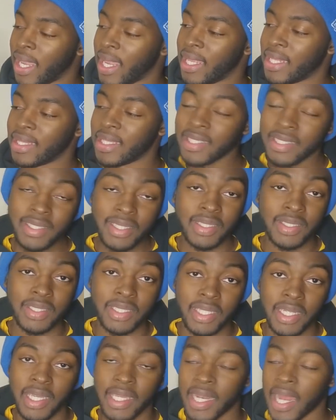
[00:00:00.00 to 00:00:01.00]
And this
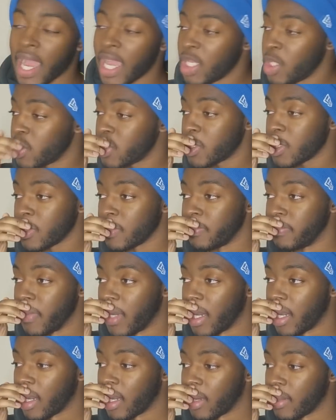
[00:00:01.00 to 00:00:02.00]
looks lit. I used to
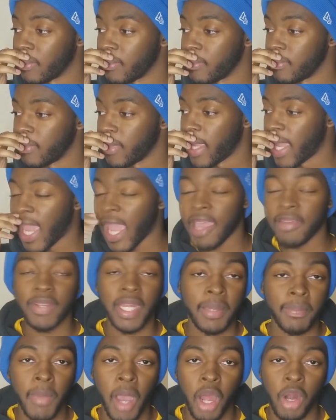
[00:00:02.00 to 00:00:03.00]
um, have
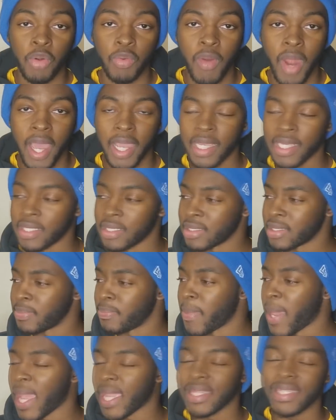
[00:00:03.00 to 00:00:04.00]
like bottle rockets
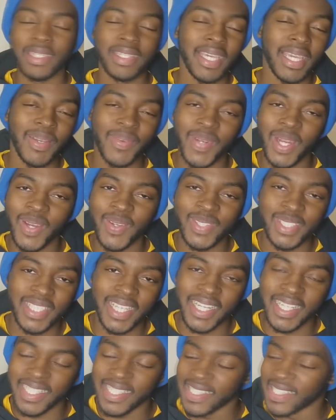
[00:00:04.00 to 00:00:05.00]
back in the day when I was
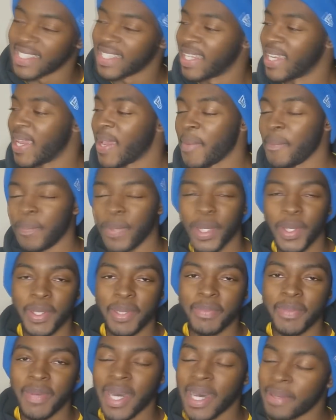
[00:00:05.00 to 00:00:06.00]
younger.
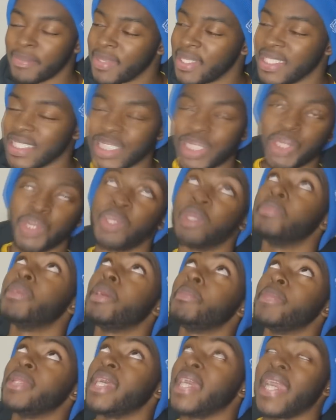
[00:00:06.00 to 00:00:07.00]
Build them up and just shoot them
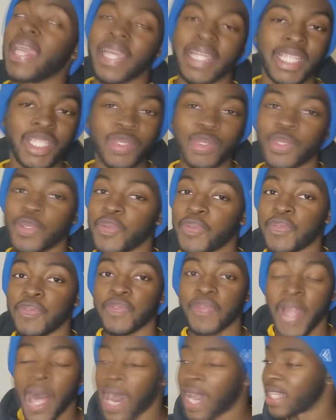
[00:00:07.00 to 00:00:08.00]
up in the air. They used to
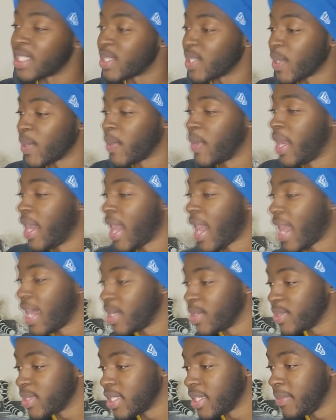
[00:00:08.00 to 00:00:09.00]
fly. So I
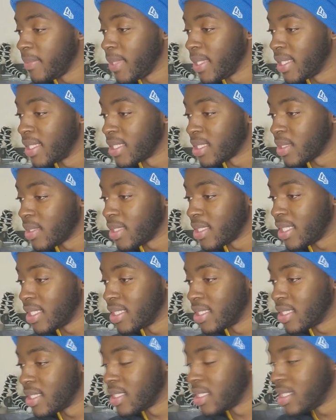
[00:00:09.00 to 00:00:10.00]
know it's going to be lit. So let's
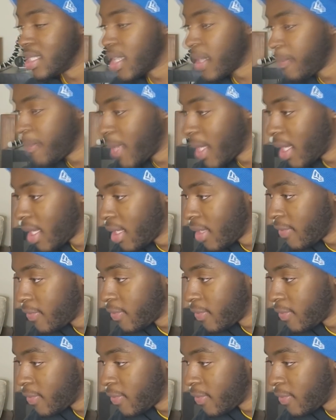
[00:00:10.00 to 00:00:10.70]
get into this jump, man.